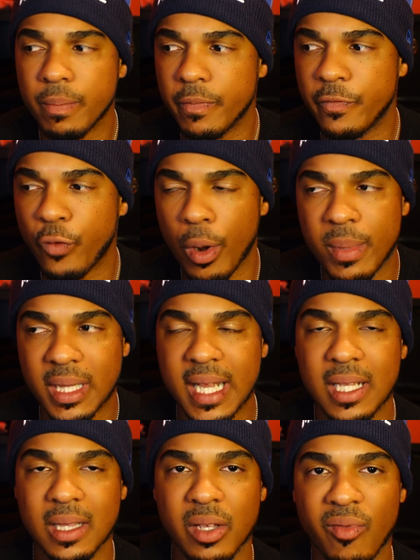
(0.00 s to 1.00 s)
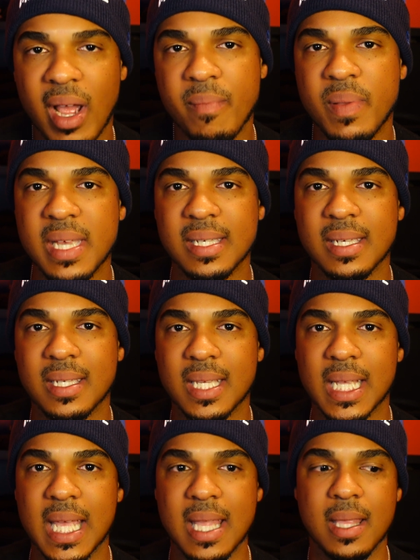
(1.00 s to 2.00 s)
formulated the right pieces to
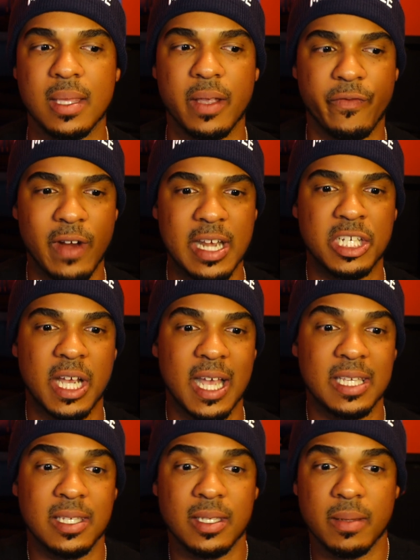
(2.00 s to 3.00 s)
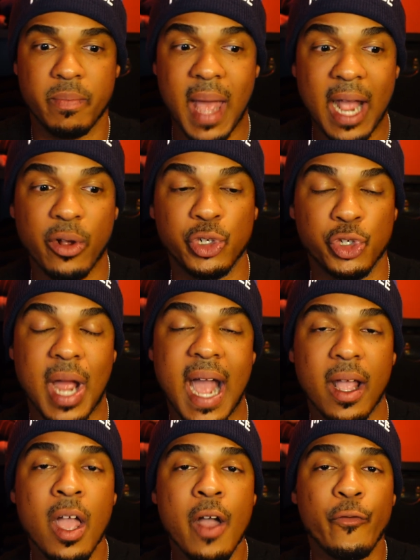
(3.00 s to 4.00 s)
get the franchise back on
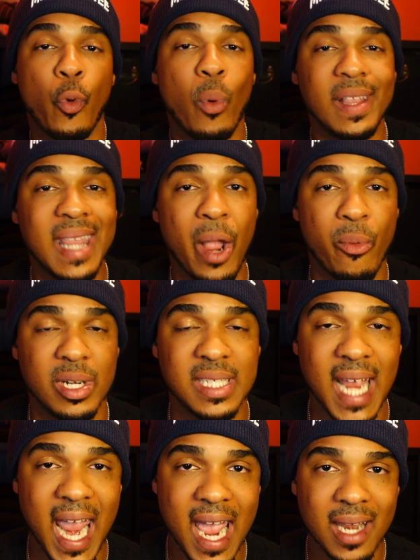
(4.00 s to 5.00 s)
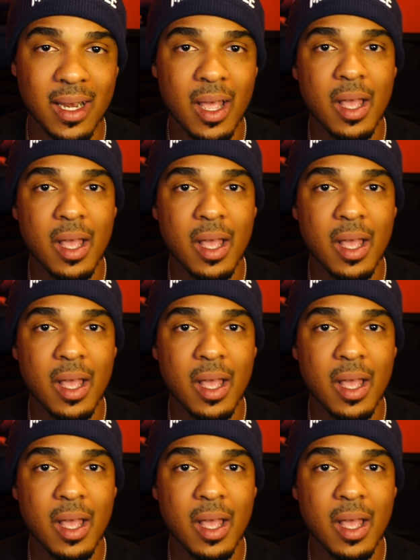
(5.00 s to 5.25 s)
track for what they were saying,